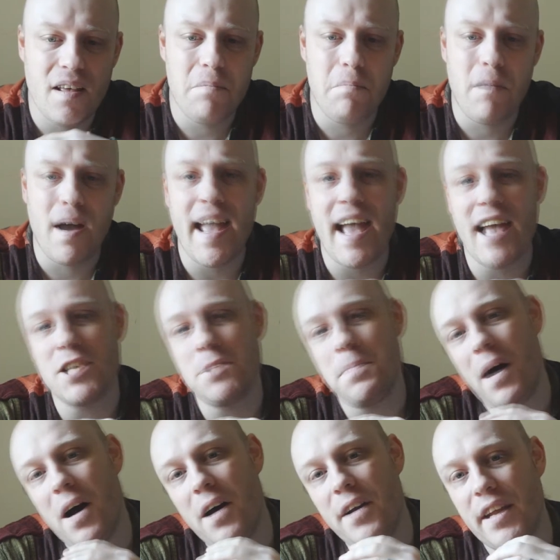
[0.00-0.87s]
my
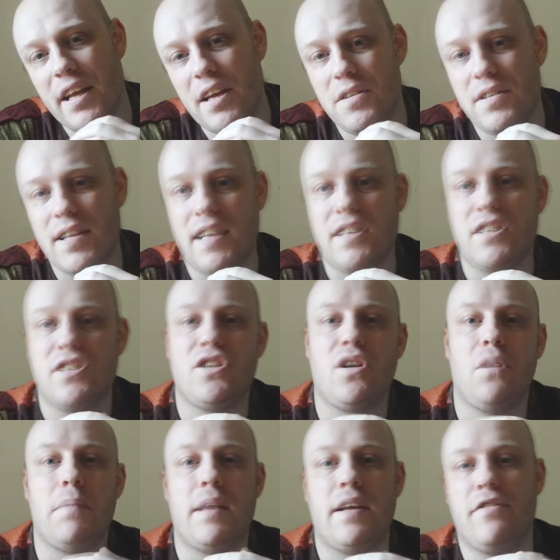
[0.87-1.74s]
ex-partner used that to
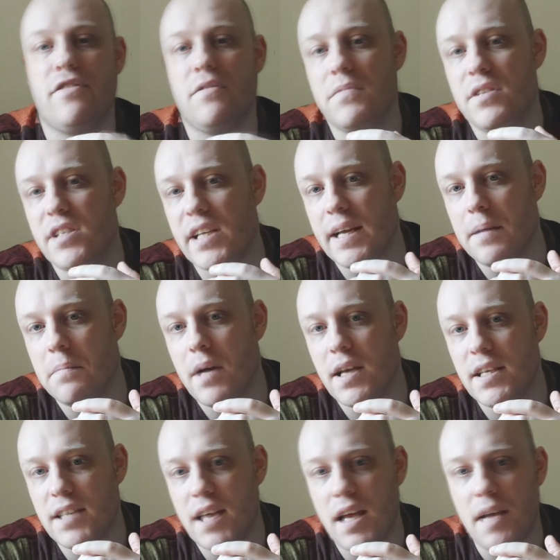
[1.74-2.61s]
stop me from seeing
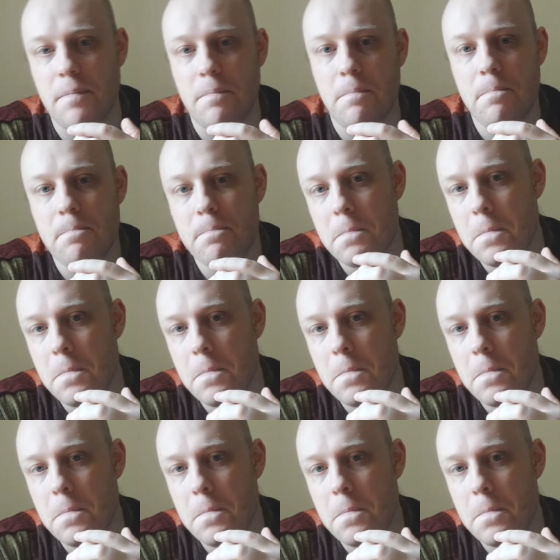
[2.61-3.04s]
my son.